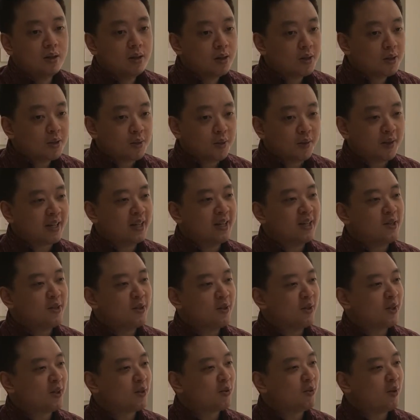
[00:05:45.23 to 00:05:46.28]
So can you do
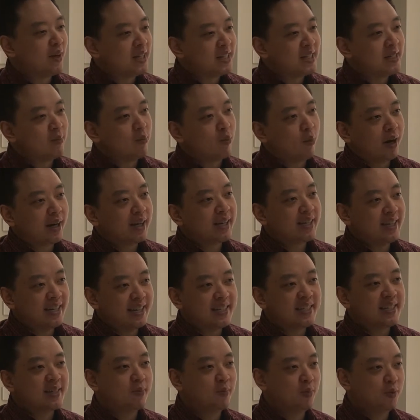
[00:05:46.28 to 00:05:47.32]
a crazy
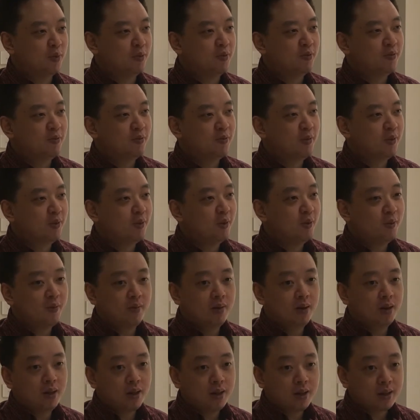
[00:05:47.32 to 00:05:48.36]
breakdancing move?
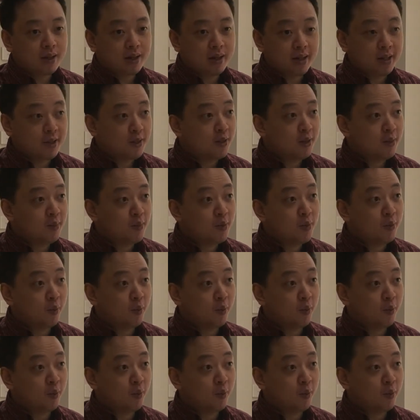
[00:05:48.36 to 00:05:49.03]
Can you do the